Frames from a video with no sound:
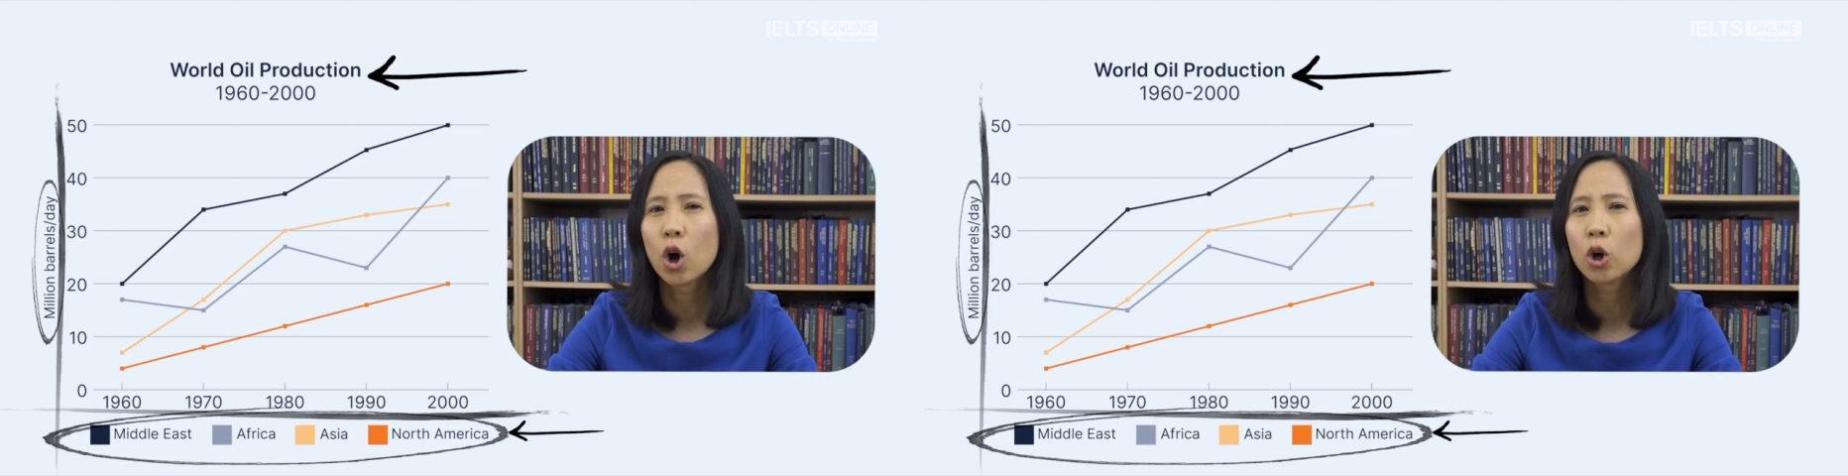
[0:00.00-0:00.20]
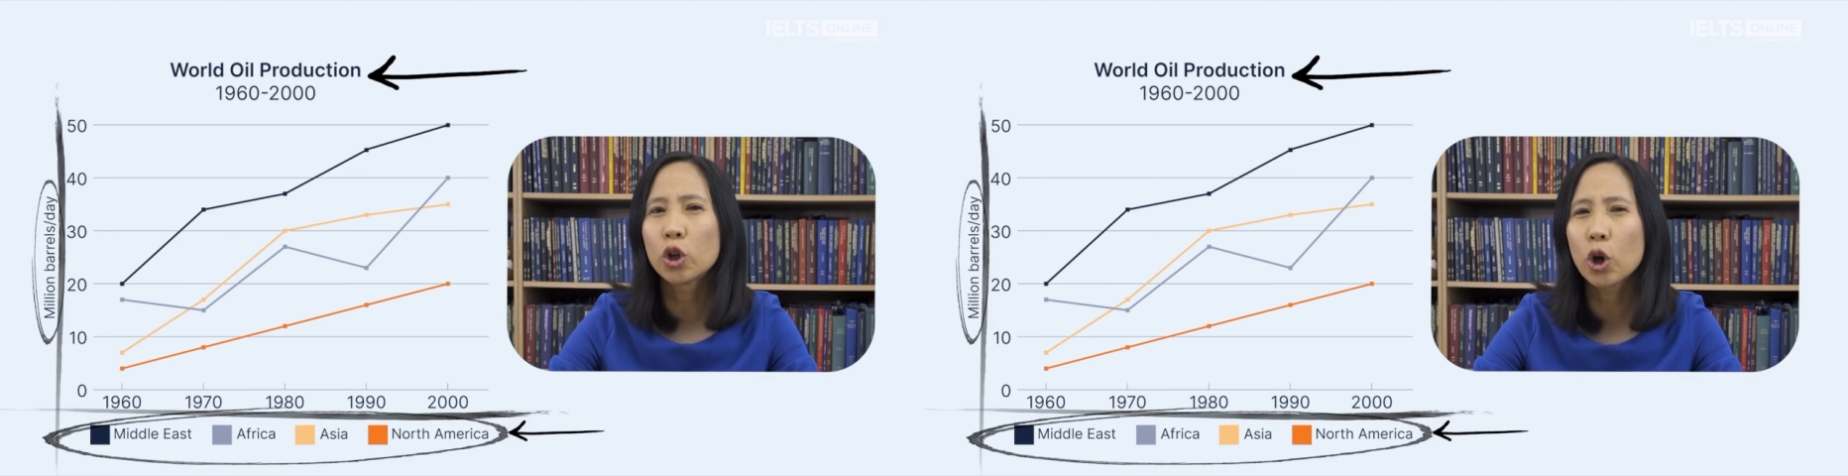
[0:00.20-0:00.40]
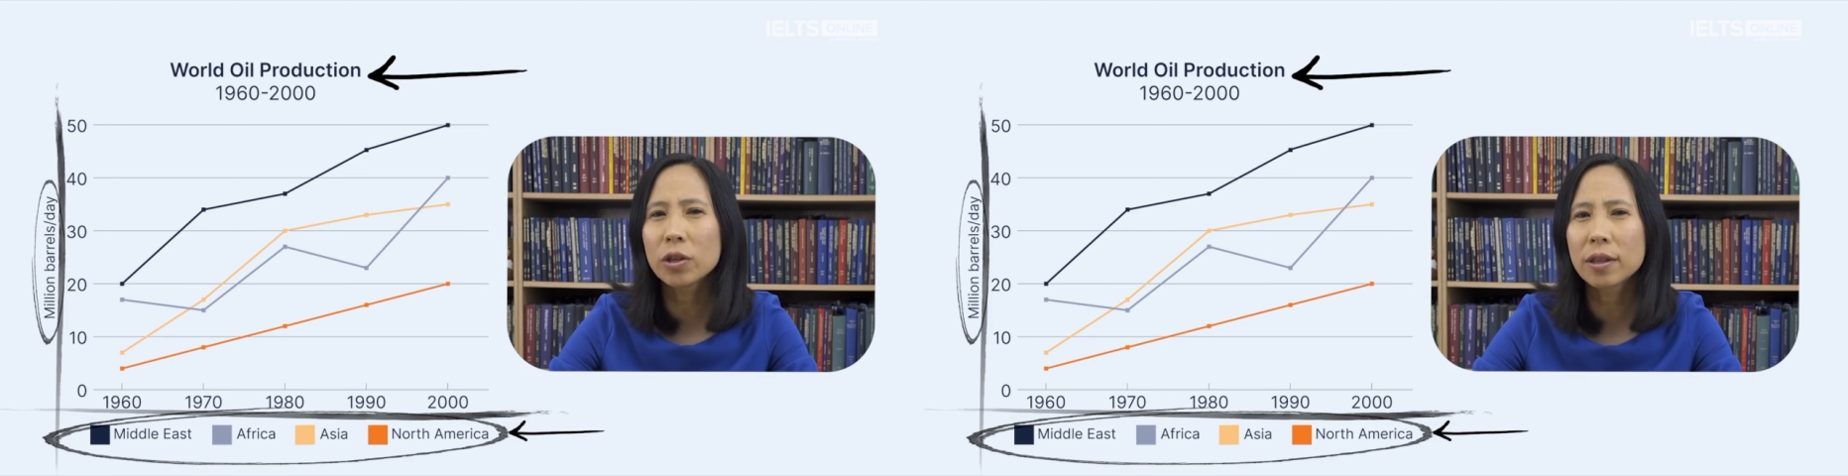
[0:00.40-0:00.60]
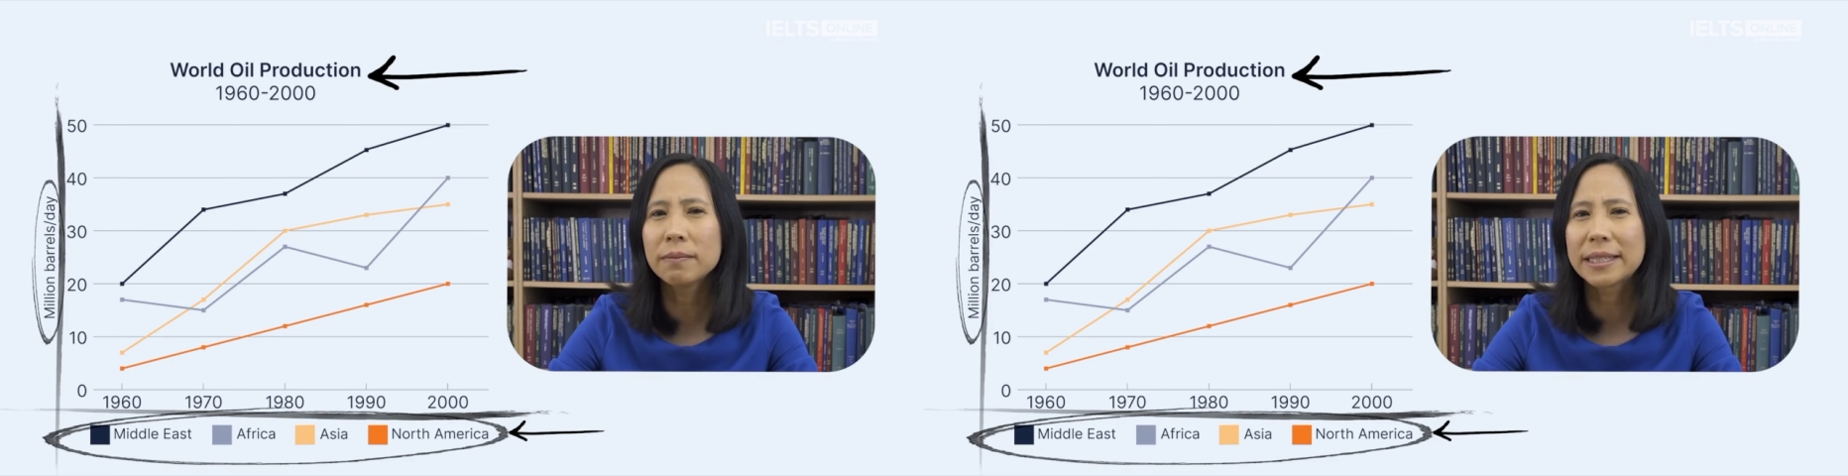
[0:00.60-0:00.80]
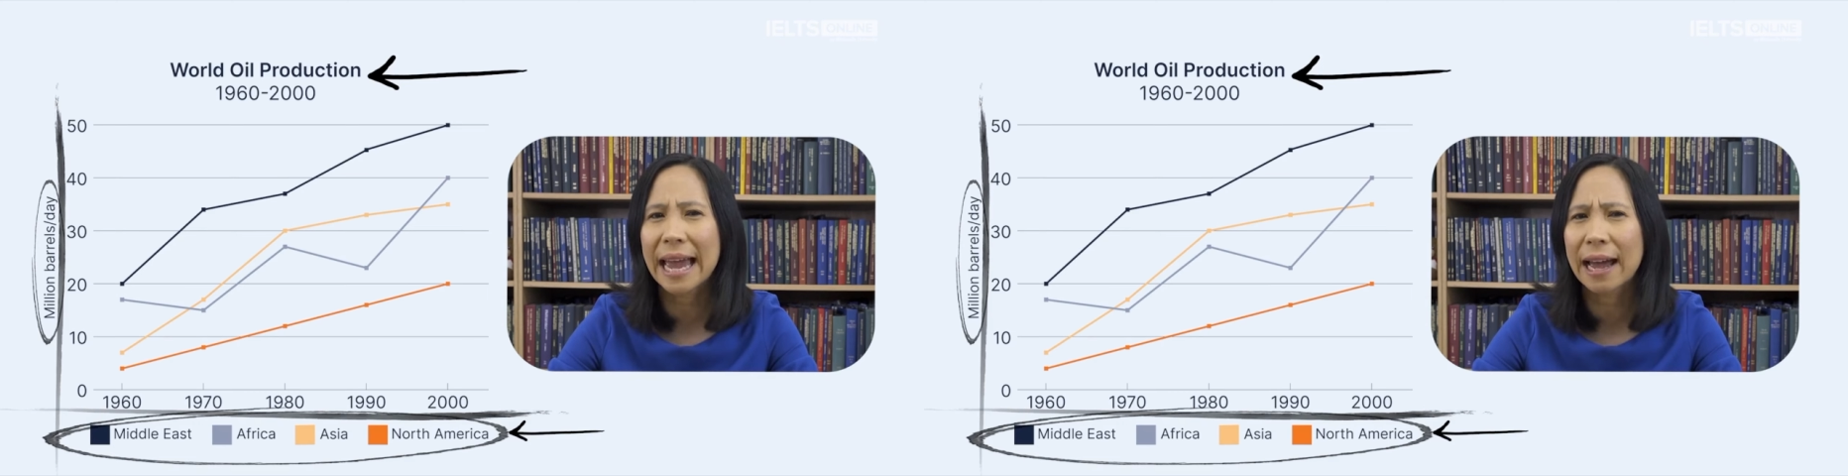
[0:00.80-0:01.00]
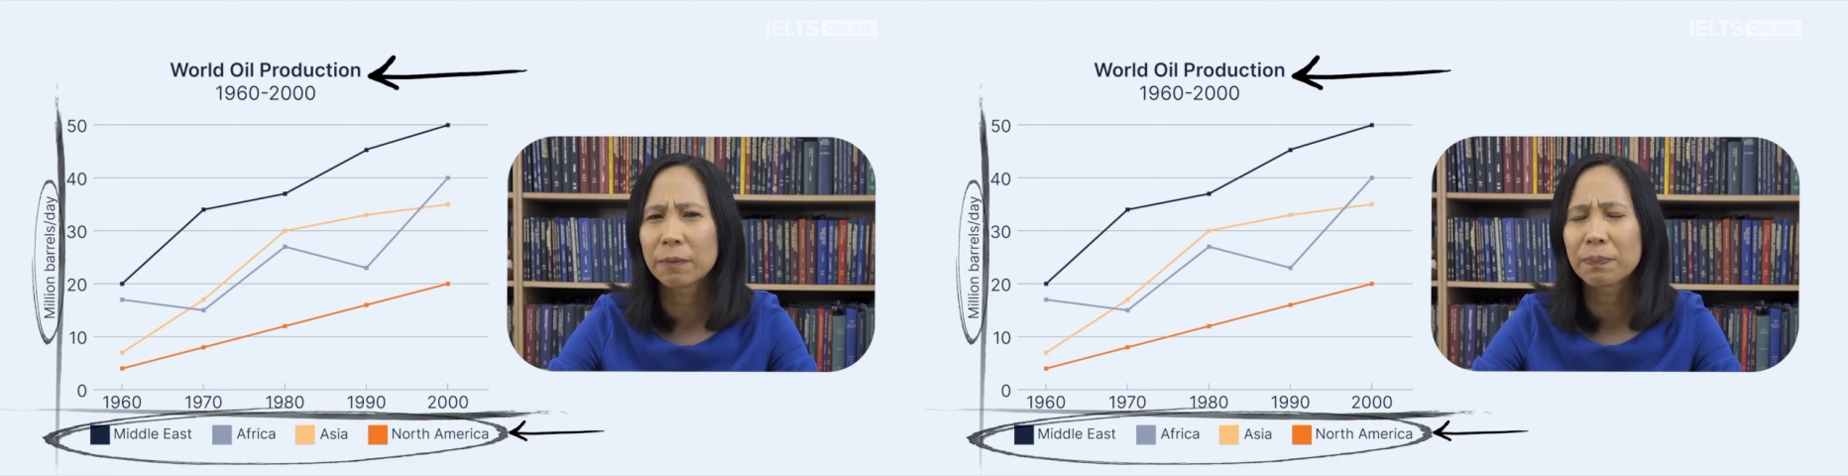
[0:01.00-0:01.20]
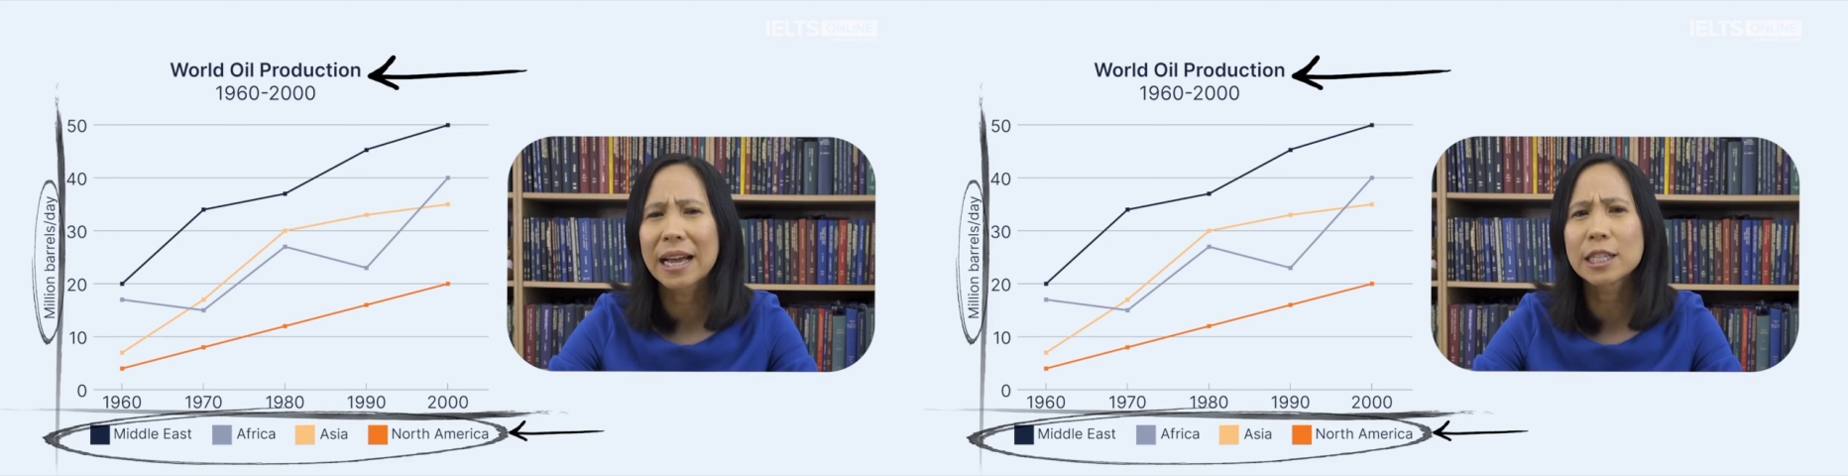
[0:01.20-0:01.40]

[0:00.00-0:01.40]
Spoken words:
or note them down